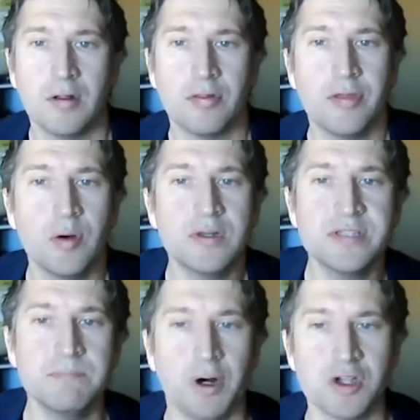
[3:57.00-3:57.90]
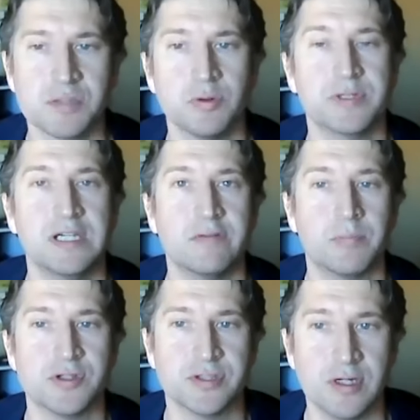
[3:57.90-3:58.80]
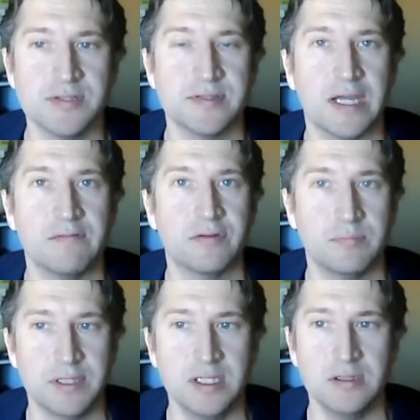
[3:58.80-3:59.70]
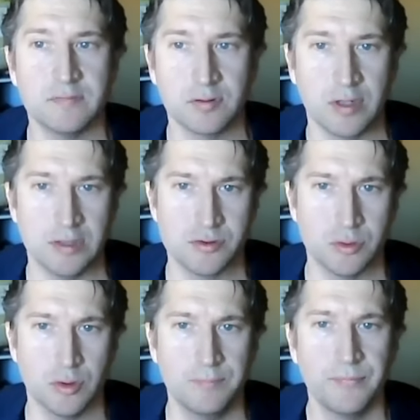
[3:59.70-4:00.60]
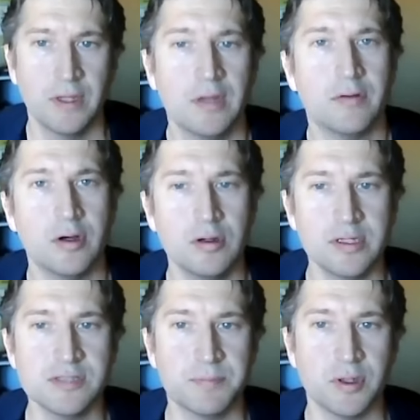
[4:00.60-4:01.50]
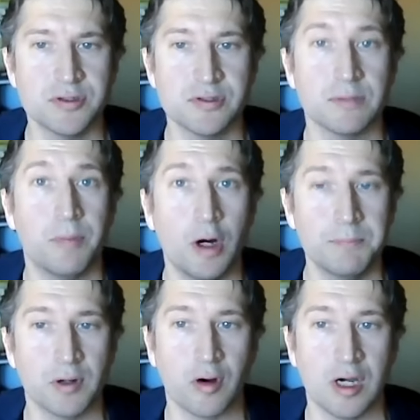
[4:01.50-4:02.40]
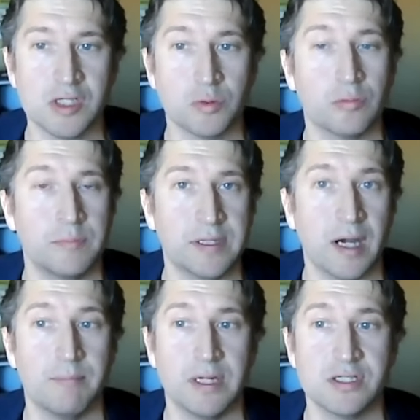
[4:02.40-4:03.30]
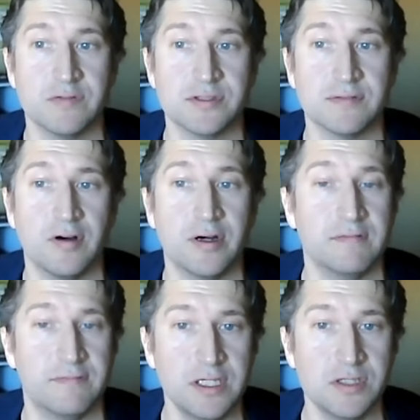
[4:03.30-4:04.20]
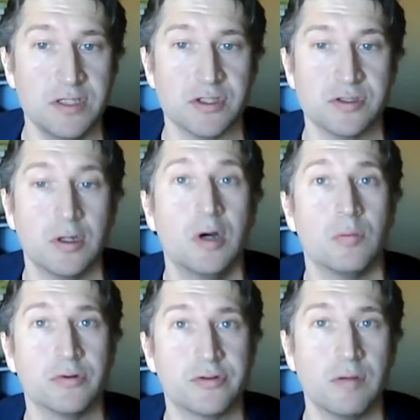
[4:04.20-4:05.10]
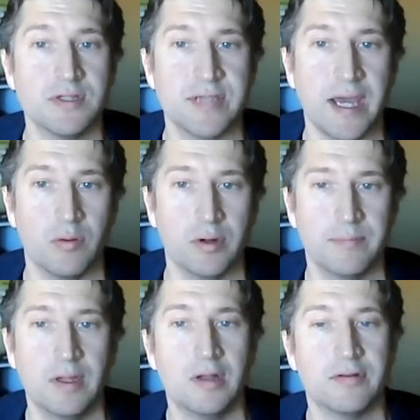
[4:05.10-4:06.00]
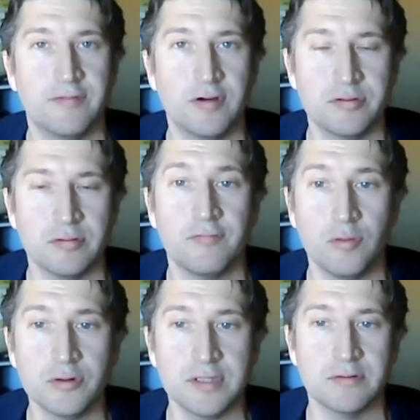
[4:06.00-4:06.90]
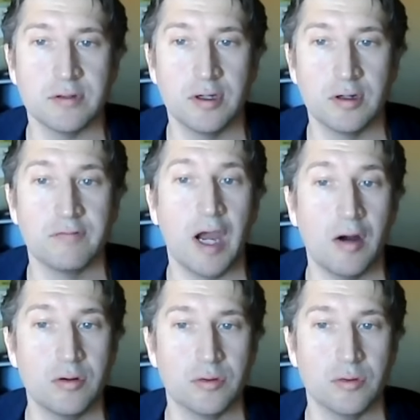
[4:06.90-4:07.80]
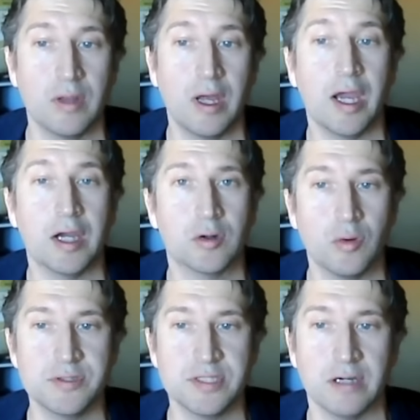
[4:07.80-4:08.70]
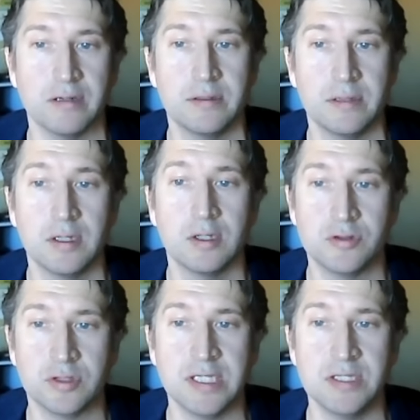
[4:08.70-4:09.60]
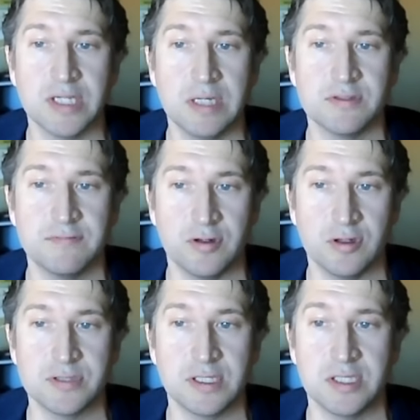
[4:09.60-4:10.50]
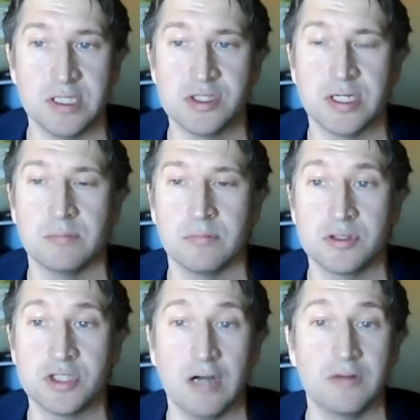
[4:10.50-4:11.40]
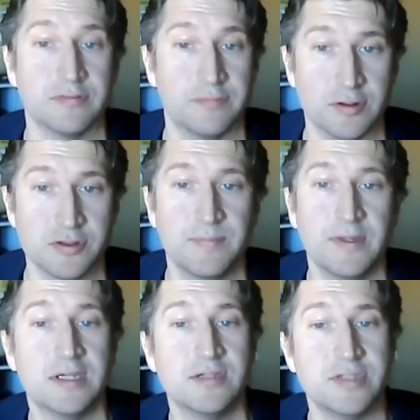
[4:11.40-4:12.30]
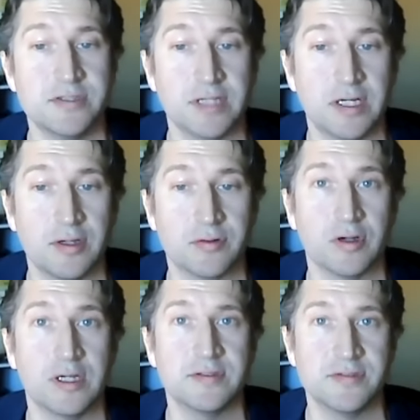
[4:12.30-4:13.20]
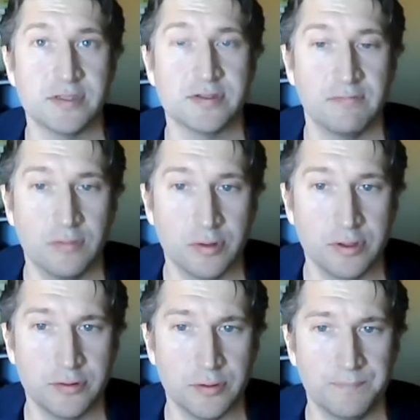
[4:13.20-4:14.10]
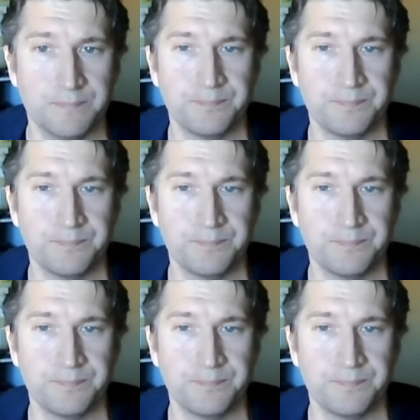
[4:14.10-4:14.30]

Though it is impossible to give a precise date for the beginning of the Grand Tour, the earliest person to popularise what would become much of its defining features was Thomas Howard, the 14th Earl of Arundel and courtier to King James I and King Charles I, 1603 to 1642.